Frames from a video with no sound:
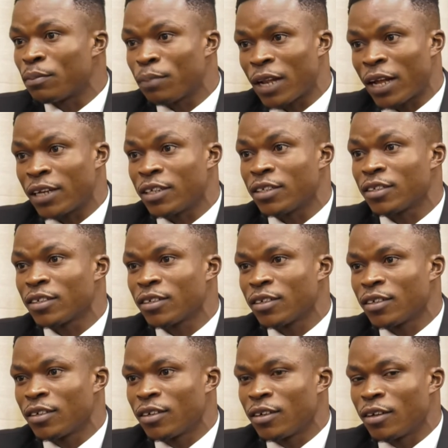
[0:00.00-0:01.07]
planning.
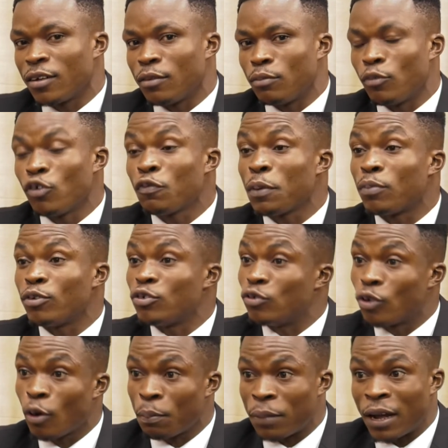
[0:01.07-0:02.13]
Most people do
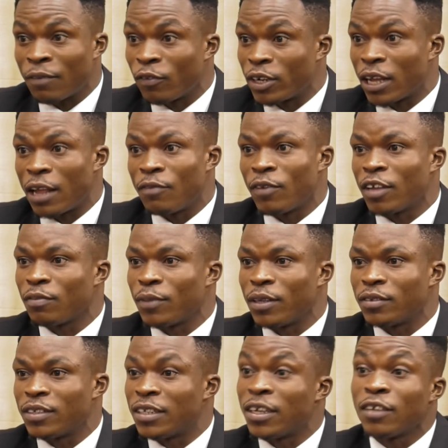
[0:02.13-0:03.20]
not plan for their
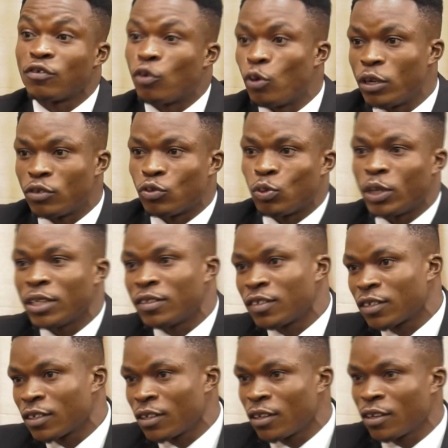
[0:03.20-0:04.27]
investment. They just go into it.
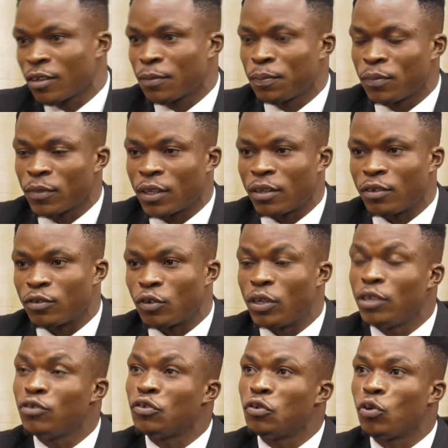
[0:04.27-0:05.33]
So you
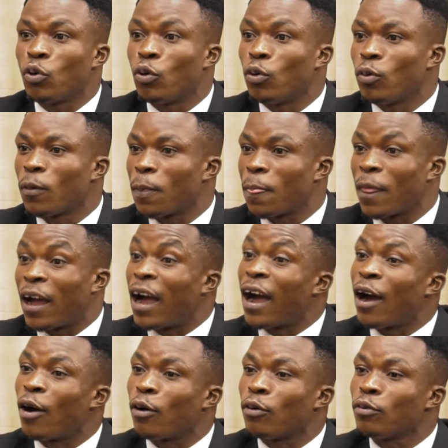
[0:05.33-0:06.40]
need to know
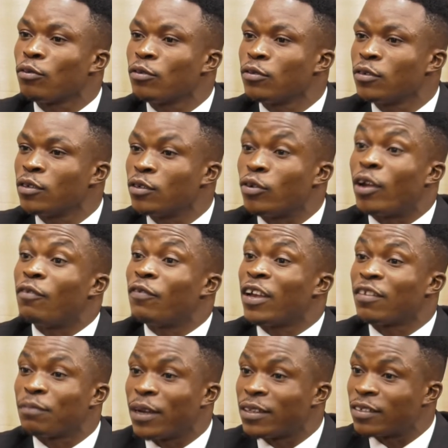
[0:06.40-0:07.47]
how your
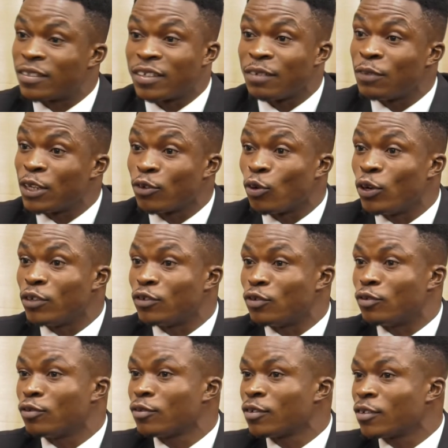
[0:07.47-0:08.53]
investment is even going
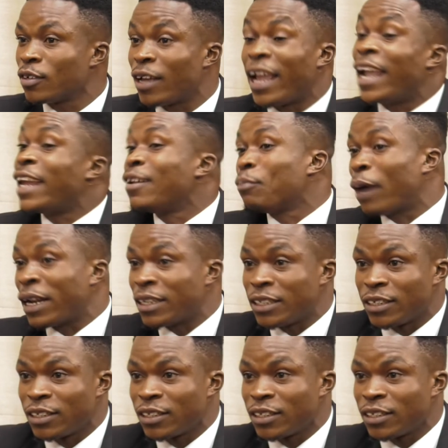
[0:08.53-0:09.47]
to earn money.